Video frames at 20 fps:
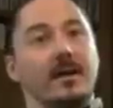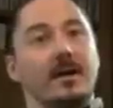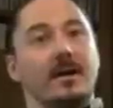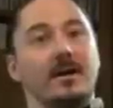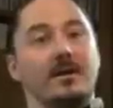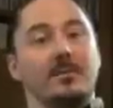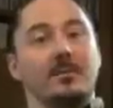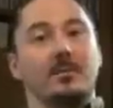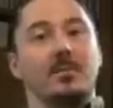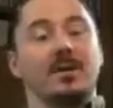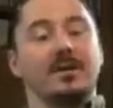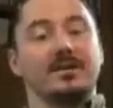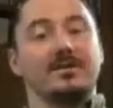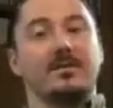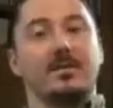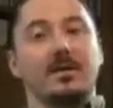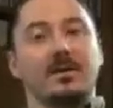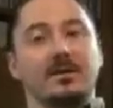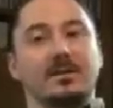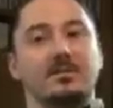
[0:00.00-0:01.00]
But as
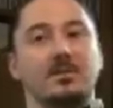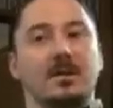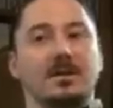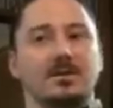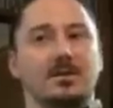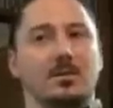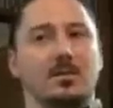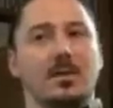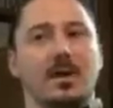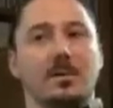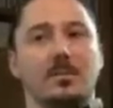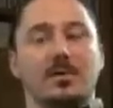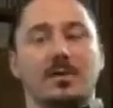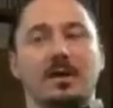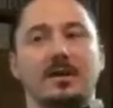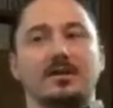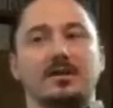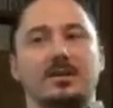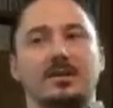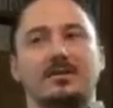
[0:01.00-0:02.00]
far as special
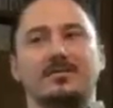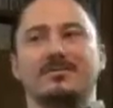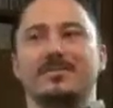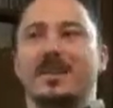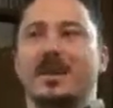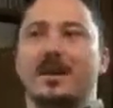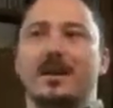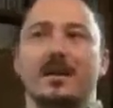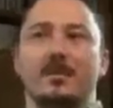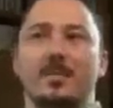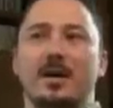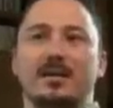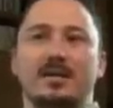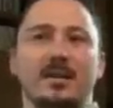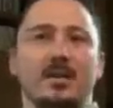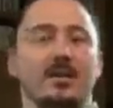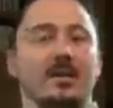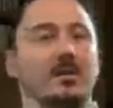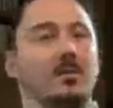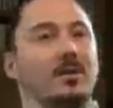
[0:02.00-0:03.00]
preparation, about
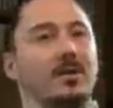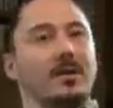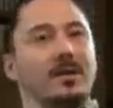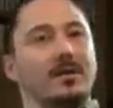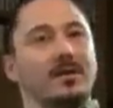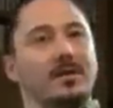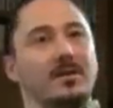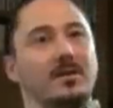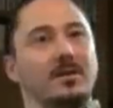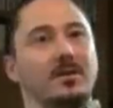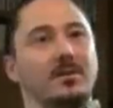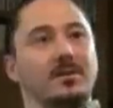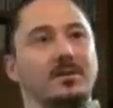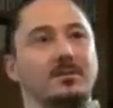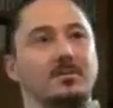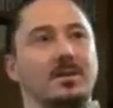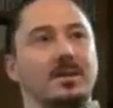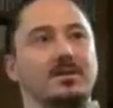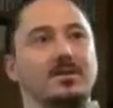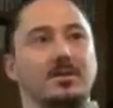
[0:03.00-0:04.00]
the only thing we're going to do
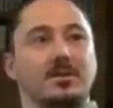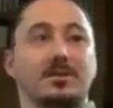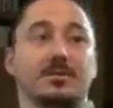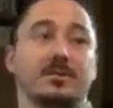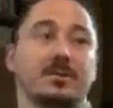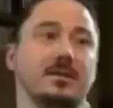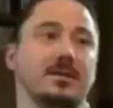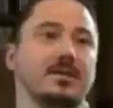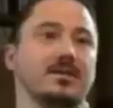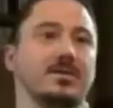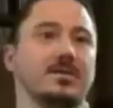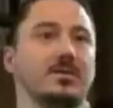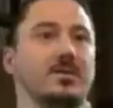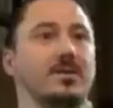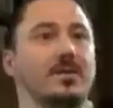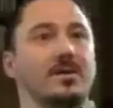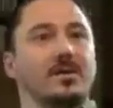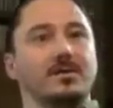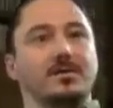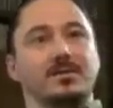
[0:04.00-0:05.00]
is make sure there's additional
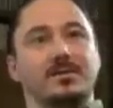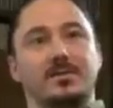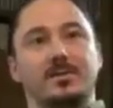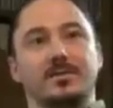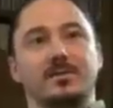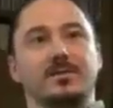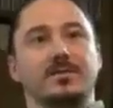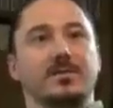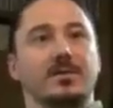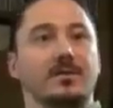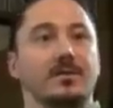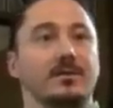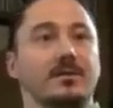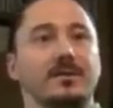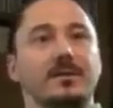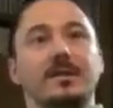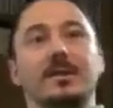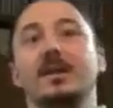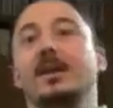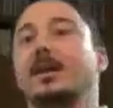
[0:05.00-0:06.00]
crews on
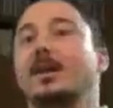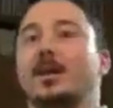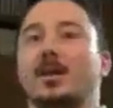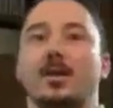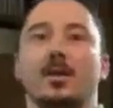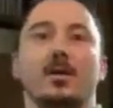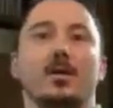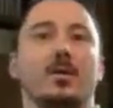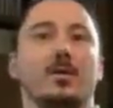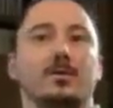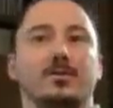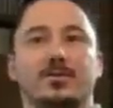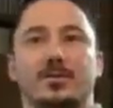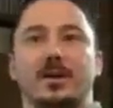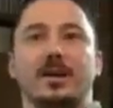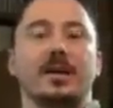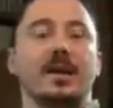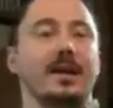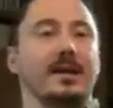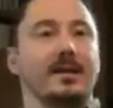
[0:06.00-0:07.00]
certain, you know,
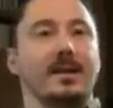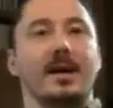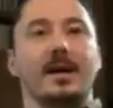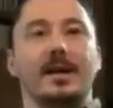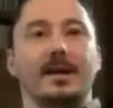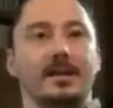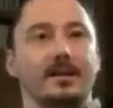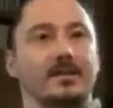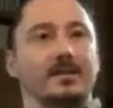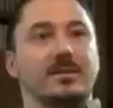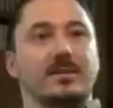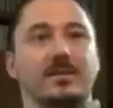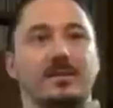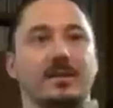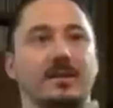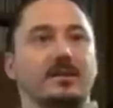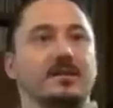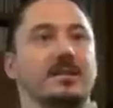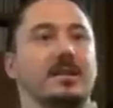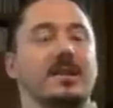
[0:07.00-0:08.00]
drinking nights and
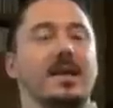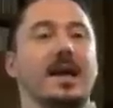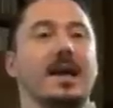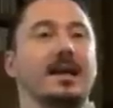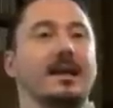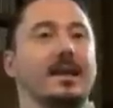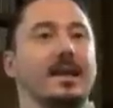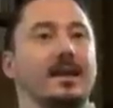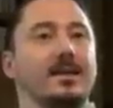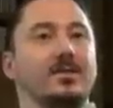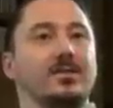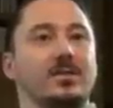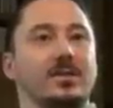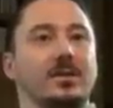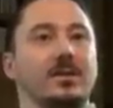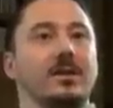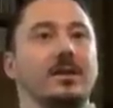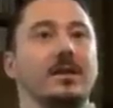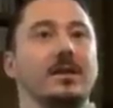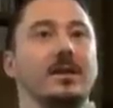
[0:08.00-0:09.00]
things of that
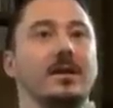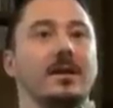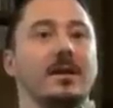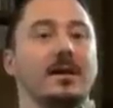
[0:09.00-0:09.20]
nature.